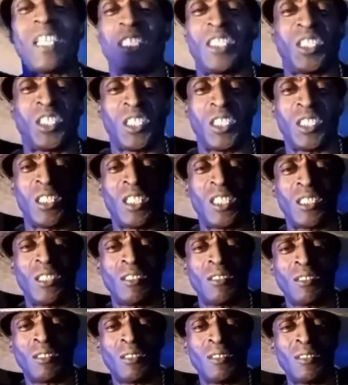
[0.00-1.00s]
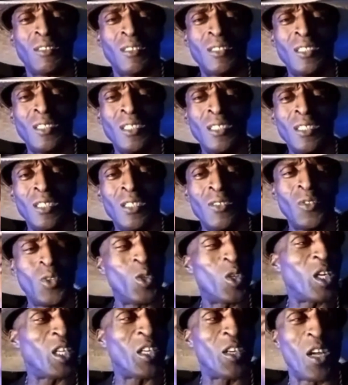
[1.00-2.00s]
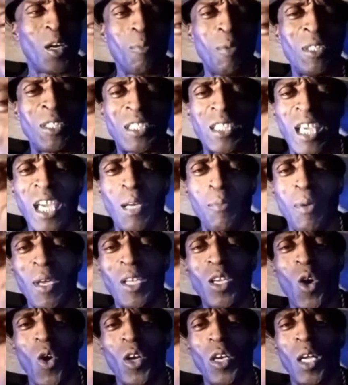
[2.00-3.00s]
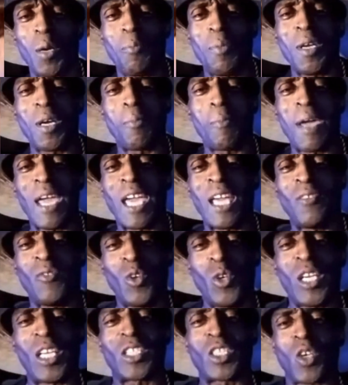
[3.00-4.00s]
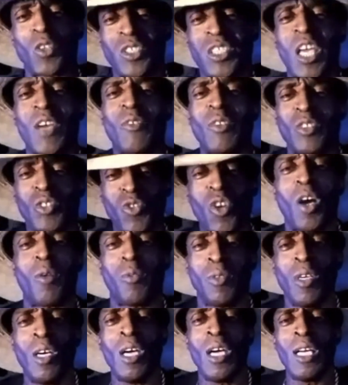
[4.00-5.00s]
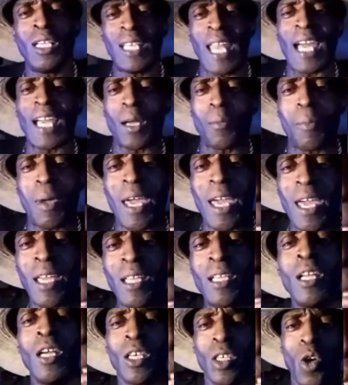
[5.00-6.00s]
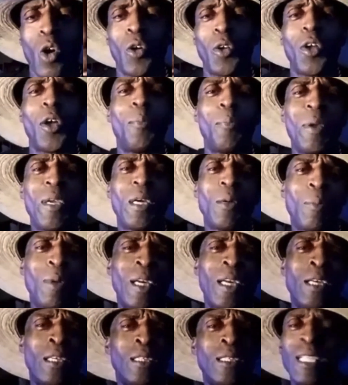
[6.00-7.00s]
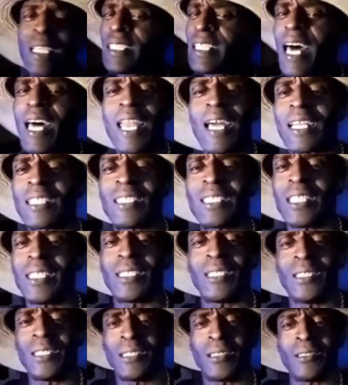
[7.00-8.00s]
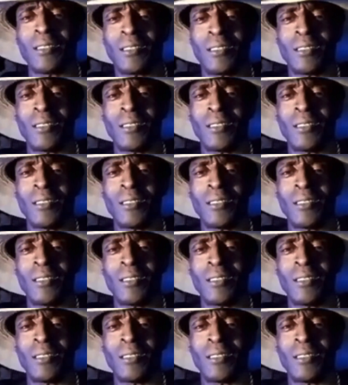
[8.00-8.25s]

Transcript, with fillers: that shit, niggas you get in there and be scared, be going there and be a man. If you get yourself in trouble like a man, go in there and be a man. That's all I can tell niggas.